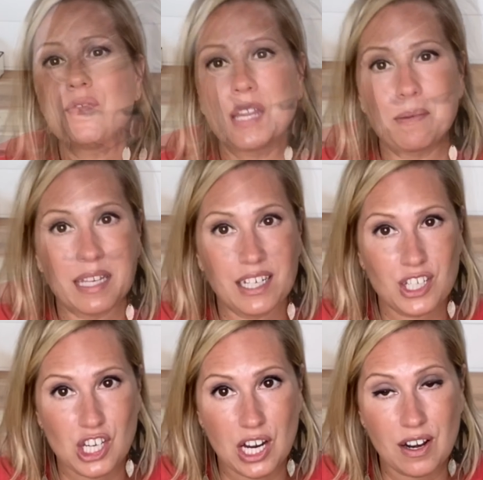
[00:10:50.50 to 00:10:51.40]
that I'm getting to
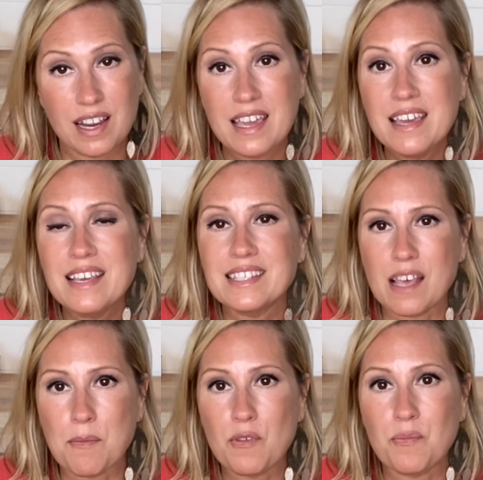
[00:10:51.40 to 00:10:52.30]
share
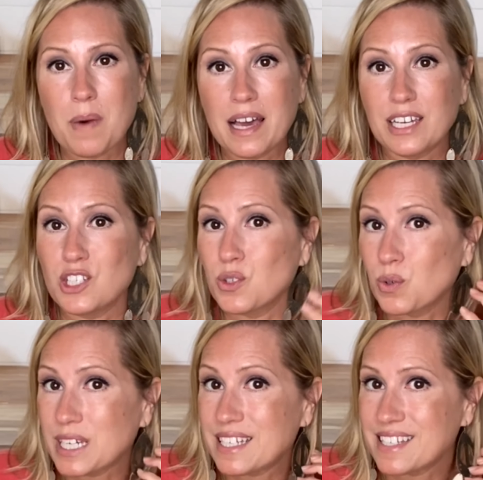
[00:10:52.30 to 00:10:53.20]
some of my
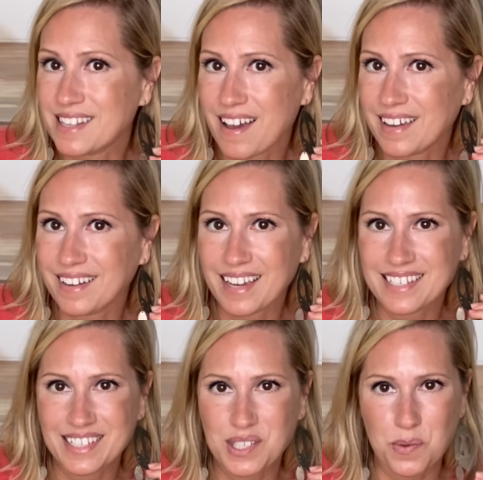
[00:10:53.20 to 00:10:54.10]
jewelry design
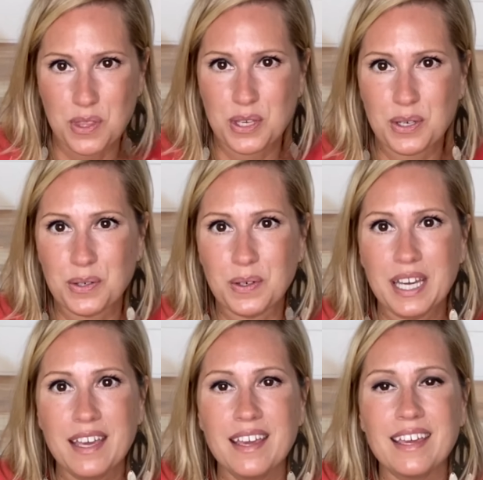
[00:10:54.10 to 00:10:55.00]
ideas with you.
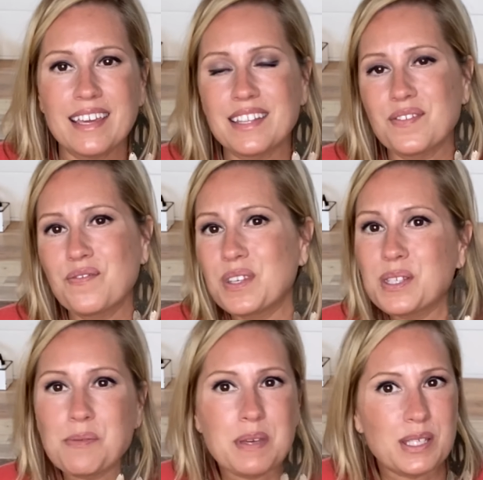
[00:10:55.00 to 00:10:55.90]
It feels
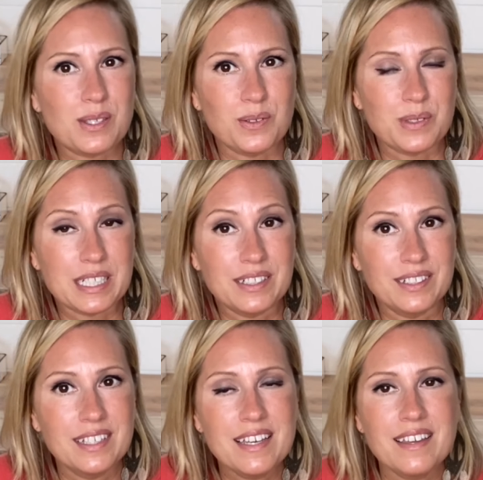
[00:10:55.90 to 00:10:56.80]
a bit surreal
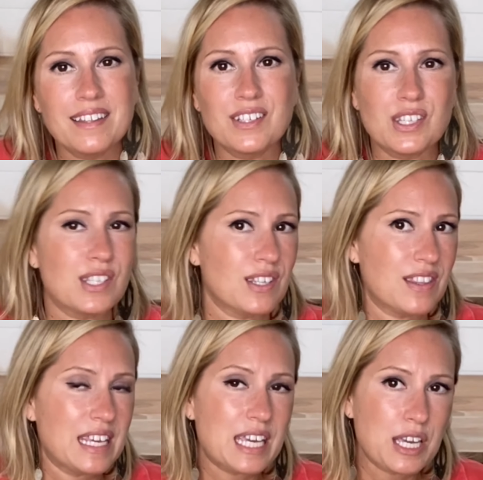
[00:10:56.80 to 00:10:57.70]
just
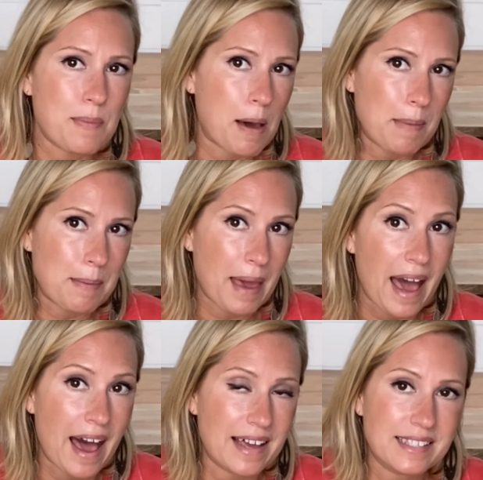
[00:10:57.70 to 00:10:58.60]
thinking about my
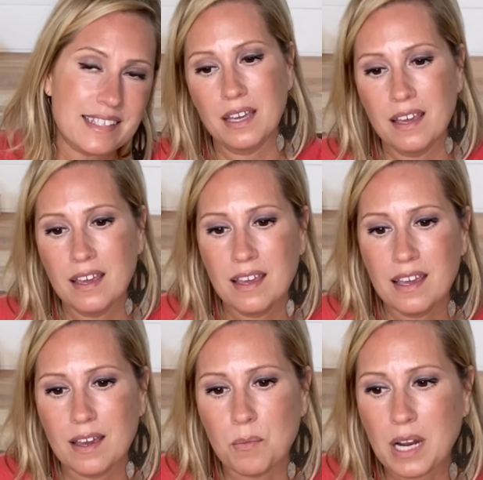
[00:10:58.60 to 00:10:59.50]
past.
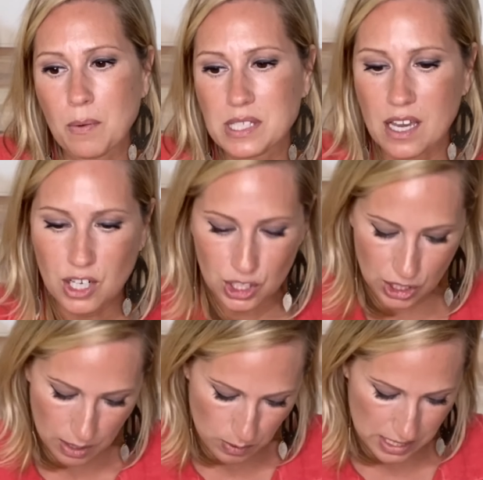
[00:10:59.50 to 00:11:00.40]
When I was younger,
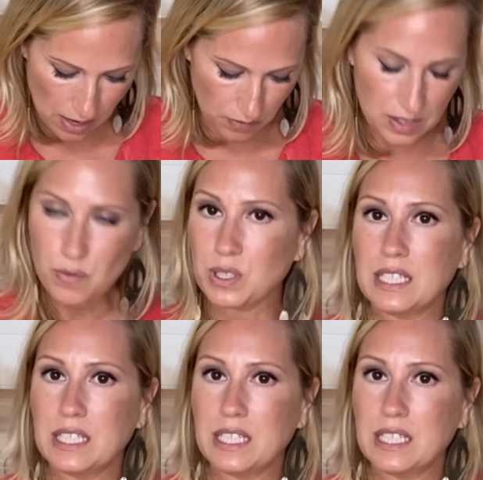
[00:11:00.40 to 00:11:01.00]
I was definitely really